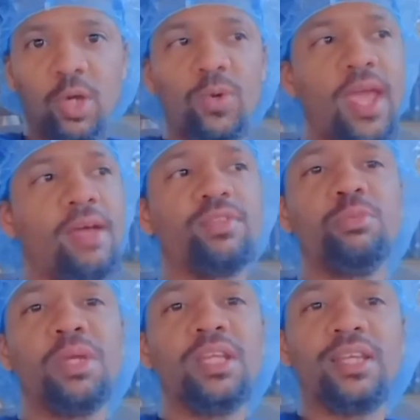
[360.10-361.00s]
We have
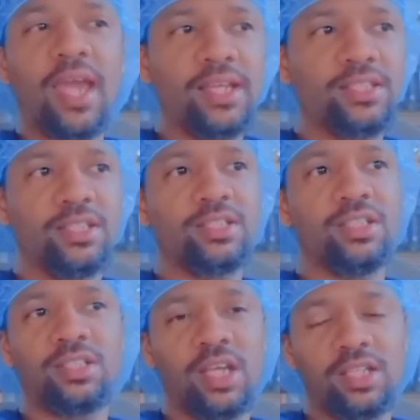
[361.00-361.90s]
too many cases
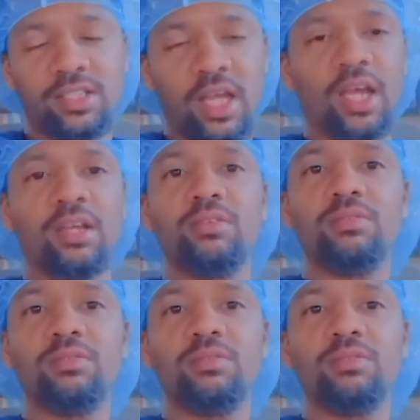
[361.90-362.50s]
to say it's not.